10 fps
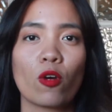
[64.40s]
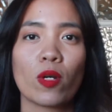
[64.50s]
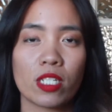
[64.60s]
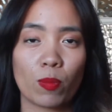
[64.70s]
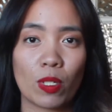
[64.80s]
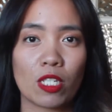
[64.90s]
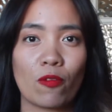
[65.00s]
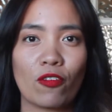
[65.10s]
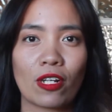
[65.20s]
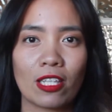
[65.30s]
is
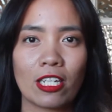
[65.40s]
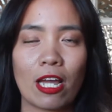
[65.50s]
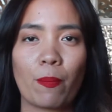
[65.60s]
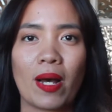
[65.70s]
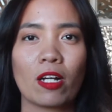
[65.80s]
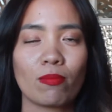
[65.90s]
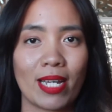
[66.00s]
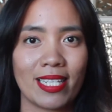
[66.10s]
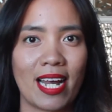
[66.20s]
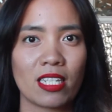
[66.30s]
specifically about
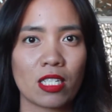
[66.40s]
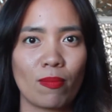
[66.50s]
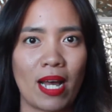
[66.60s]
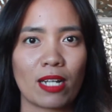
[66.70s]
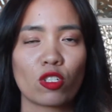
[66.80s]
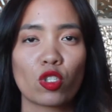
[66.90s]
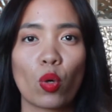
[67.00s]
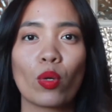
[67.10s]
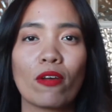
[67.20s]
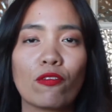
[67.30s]
my dance bag.
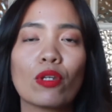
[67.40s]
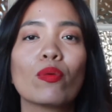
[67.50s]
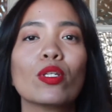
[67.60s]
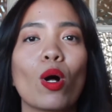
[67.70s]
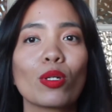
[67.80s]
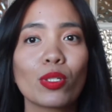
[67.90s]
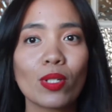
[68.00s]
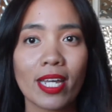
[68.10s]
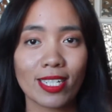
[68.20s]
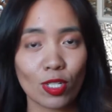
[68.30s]
So if you would also
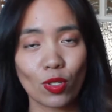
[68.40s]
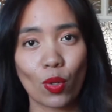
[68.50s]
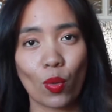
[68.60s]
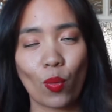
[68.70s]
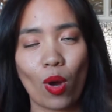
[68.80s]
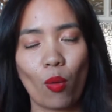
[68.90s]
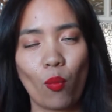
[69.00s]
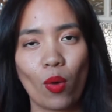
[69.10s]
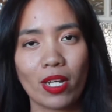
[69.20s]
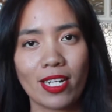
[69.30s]
like to know
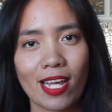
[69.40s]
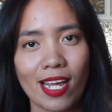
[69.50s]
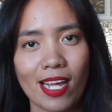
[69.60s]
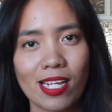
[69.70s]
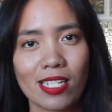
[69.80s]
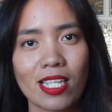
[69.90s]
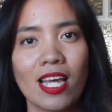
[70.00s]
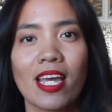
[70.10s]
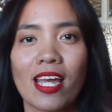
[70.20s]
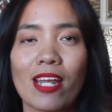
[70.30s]
what is
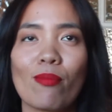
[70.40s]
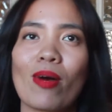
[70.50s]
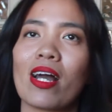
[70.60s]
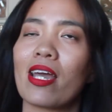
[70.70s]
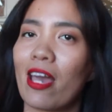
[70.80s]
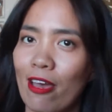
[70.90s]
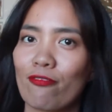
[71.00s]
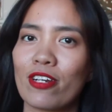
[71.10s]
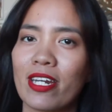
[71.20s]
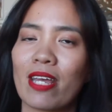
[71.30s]
in my
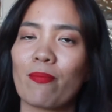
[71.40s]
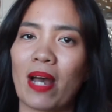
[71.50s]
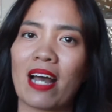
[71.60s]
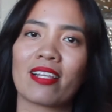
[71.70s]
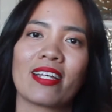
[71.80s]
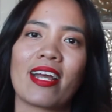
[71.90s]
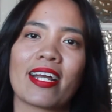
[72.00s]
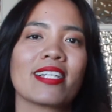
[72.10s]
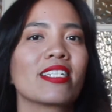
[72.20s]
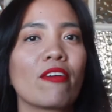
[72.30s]
everyday bag, then I
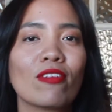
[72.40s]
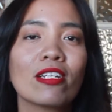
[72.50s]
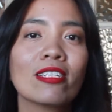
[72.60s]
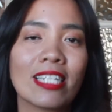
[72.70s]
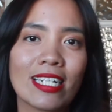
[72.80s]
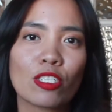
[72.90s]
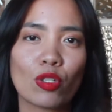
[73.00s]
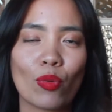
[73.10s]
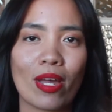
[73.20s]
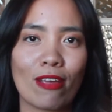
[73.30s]
can definitely
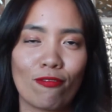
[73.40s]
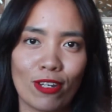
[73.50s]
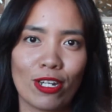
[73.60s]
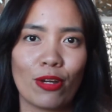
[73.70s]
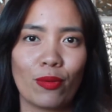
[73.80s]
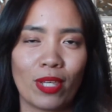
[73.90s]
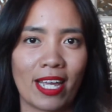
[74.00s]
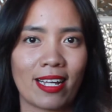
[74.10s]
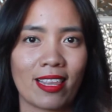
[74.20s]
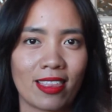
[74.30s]
do a video
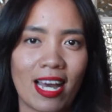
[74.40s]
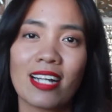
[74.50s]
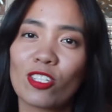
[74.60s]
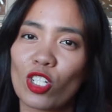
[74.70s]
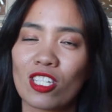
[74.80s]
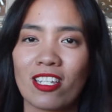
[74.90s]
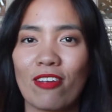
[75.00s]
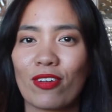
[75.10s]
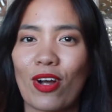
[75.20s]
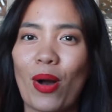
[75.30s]
like that. Just
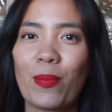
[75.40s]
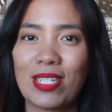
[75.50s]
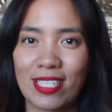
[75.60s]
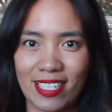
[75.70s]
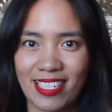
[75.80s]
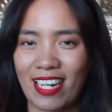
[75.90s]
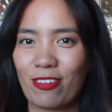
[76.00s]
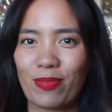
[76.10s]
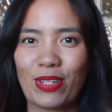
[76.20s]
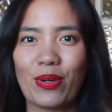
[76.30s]
leave a comment
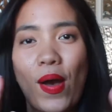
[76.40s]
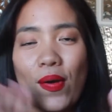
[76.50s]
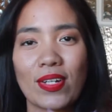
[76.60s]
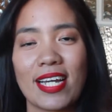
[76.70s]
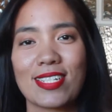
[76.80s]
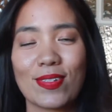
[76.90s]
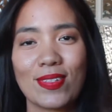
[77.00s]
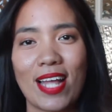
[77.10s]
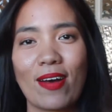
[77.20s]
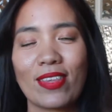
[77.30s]
down below. Okay,
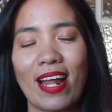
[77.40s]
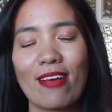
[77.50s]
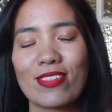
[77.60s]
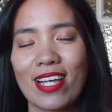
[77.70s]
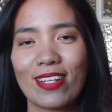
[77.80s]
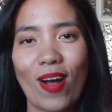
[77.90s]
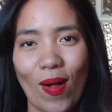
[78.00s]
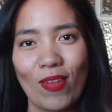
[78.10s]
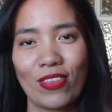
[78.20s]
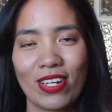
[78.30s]
so now that I've said
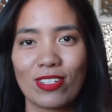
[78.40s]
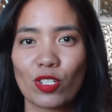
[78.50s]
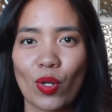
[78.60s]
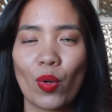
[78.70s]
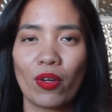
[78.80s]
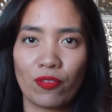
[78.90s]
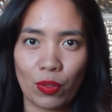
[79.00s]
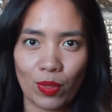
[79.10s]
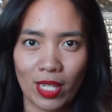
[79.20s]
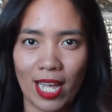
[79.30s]
all of the intro, if
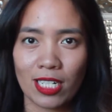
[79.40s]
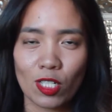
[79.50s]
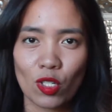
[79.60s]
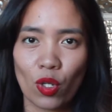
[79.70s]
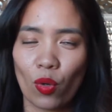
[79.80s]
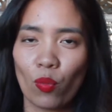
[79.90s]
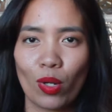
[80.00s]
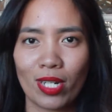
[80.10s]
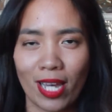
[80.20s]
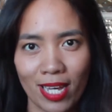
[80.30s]
you would like to know
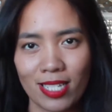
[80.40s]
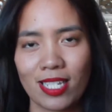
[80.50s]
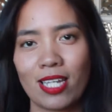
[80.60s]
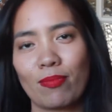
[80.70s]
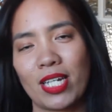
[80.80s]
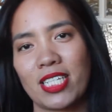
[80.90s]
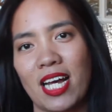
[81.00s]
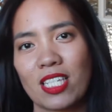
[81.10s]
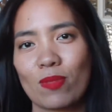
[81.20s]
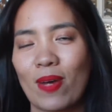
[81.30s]
what is in my
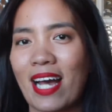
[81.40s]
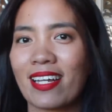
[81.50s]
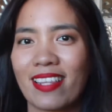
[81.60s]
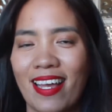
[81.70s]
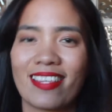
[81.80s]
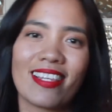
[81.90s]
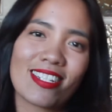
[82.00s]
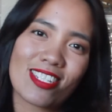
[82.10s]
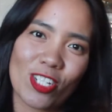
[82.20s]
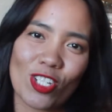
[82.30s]
dance bag, then
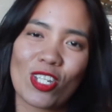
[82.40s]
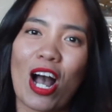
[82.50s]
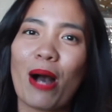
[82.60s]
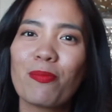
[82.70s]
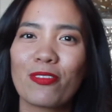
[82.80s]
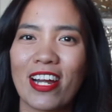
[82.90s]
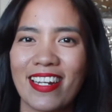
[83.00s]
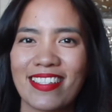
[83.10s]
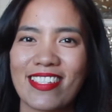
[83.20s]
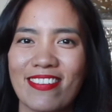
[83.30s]
let's just hop
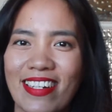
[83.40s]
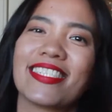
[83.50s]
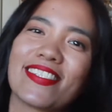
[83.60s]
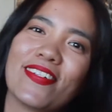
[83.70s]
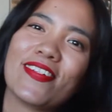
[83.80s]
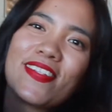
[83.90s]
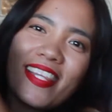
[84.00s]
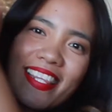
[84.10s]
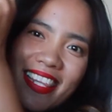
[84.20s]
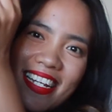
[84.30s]
right into it. So
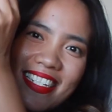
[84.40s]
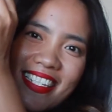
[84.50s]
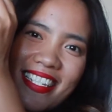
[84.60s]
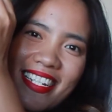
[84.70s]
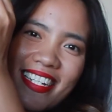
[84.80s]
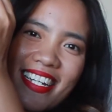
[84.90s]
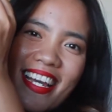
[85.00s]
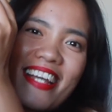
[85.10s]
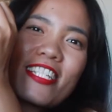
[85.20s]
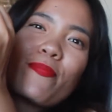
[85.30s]
this
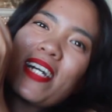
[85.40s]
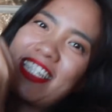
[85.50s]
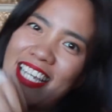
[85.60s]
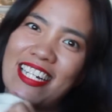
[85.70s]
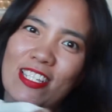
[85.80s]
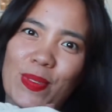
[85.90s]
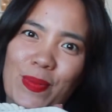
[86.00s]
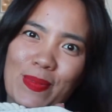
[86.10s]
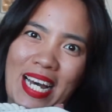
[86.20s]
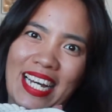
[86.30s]
is my dance
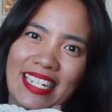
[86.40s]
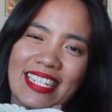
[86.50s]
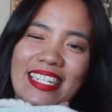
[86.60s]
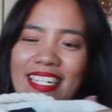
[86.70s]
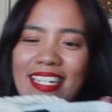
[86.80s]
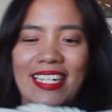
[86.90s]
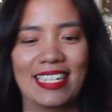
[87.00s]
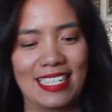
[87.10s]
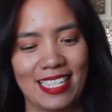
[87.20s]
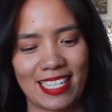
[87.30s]
bag.
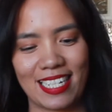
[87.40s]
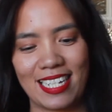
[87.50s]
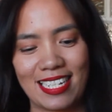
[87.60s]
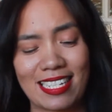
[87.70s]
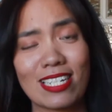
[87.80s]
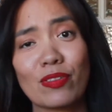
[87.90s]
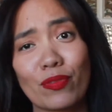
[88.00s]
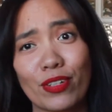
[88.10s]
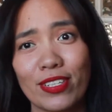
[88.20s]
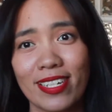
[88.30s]
It
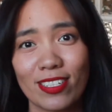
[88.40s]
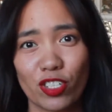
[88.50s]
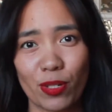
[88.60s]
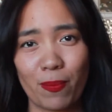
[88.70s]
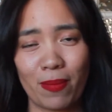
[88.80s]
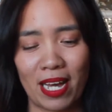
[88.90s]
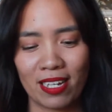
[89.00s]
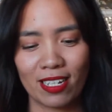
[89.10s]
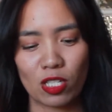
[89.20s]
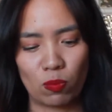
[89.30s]
isn't really a gym
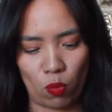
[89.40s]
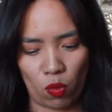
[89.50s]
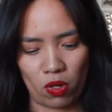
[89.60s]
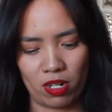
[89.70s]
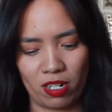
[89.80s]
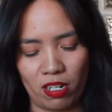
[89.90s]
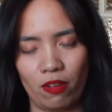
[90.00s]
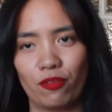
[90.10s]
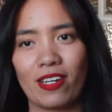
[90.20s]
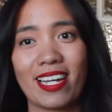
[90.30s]
bag, it's more
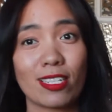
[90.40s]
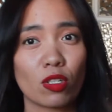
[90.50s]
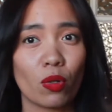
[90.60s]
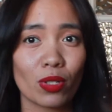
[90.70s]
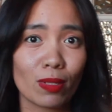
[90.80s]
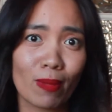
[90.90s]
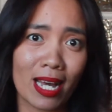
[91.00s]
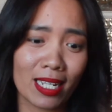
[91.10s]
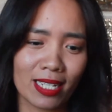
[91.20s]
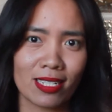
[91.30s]
of a tote
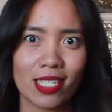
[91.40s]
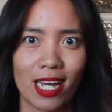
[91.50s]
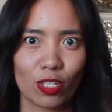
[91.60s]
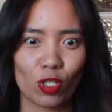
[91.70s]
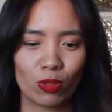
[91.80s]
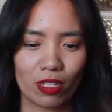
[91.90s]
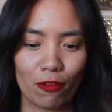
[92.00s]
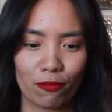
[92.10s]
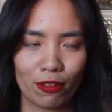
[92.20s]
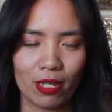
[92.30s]
bag, and it's actually
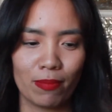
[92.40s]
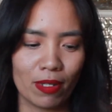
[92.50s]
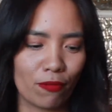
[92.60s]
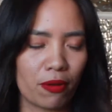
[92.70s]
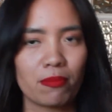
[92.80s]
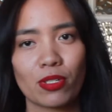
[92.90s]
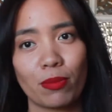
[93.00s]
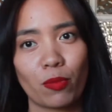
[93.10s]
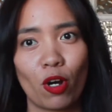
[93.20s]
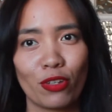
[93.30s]
a freebie from
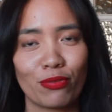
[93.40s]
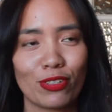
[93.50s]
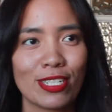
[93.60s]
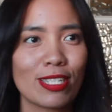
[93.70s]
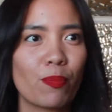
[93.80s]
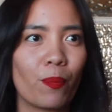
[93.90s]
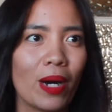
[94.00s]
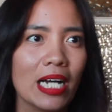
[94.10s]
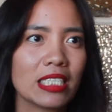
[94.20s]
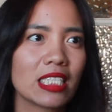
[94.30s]
some conference,
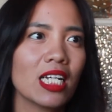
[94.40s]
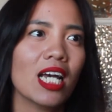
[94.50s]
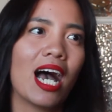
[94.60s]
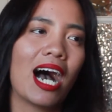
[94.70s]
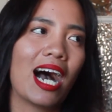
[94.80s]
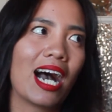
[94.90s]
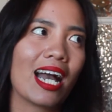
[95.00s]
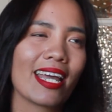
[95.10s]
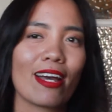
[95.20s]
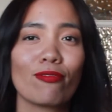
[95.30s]
but
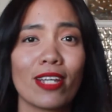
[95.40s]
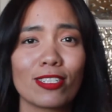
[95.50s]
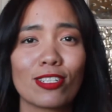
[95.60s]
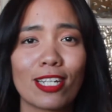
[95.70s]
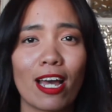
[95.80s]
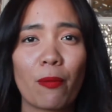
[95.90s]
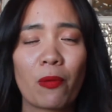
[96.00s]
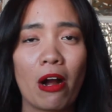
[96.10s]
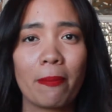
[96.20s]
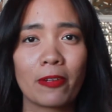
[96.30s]
I have yet to get a
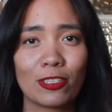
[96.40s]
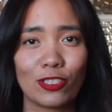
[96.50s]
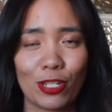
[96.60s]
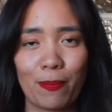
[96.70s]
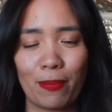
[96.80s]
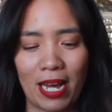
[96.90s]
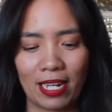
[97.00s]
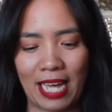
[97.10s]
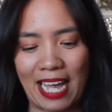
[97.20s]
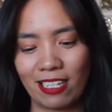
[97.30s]
proper gym
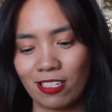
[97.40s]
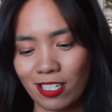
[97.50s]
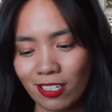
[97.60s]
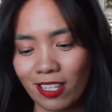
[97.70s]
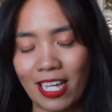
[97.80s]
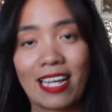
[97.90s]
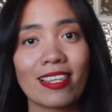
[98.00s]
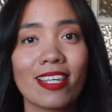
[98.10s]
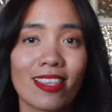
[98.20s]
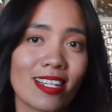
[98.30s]
bag, and until
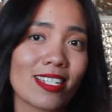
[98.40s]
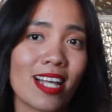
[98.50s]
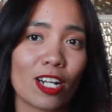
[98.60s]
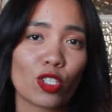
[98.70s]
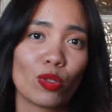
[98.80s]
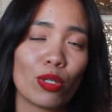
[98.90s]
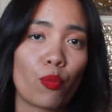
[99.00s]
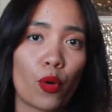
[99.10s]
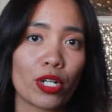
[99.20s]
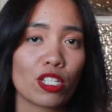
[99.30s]
then this actually
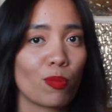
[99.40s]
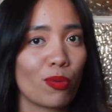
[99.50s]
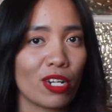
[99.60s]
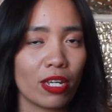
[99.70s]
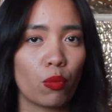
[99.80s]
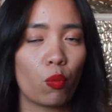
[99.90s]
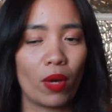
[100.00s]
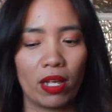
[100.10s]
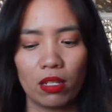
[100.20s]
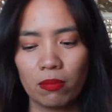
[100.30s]
works pretty
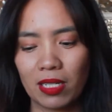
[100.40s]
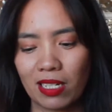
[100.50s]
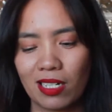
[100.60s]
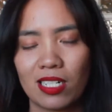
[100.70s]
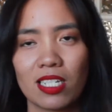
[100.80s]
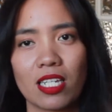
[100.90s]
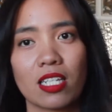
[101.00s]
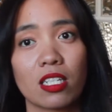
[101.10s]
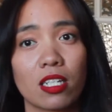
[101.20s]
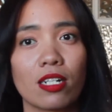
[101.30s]
well because
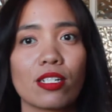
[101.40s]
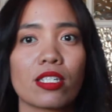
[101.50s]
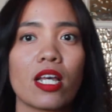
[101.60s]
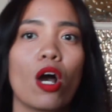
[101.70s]
it does